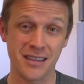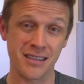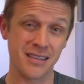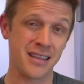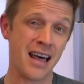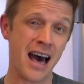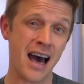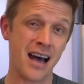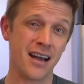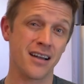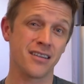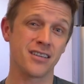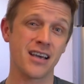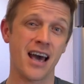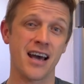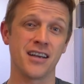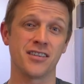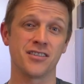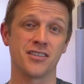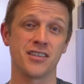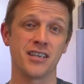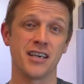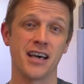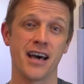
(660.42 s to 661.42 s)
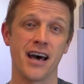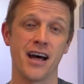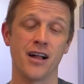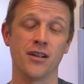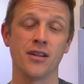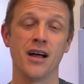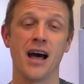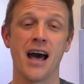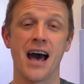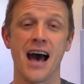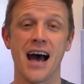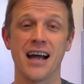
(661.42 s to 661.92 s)
that STL
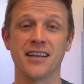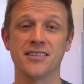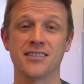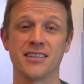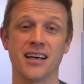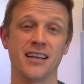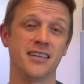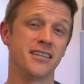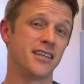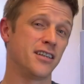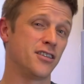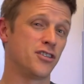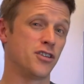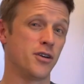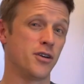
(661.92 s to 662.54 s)
and sent it to